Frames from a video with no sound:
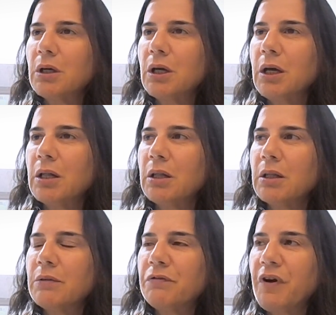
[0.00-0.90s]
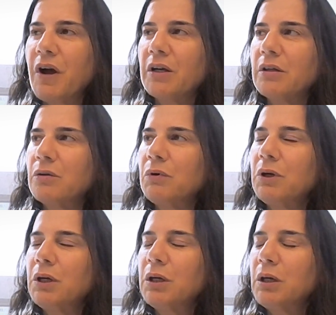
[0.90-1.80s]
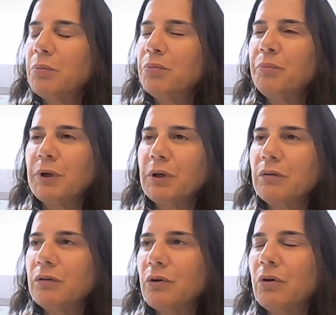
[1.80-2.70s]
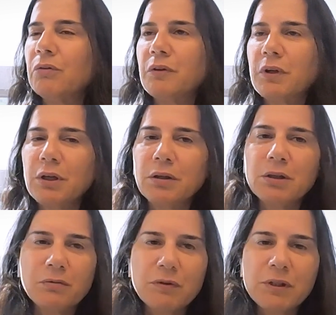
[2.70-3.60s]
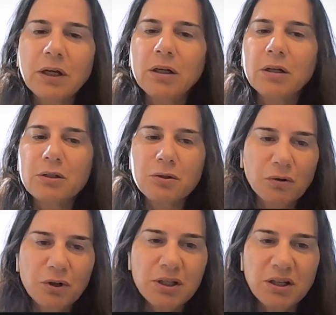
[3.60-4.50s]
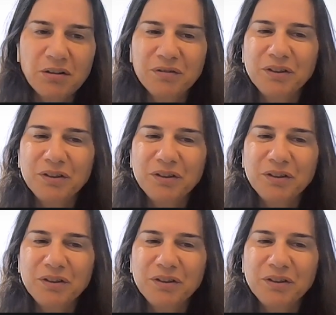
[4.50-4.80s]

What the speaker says: and the fact that we keep being told that recycling is going to solve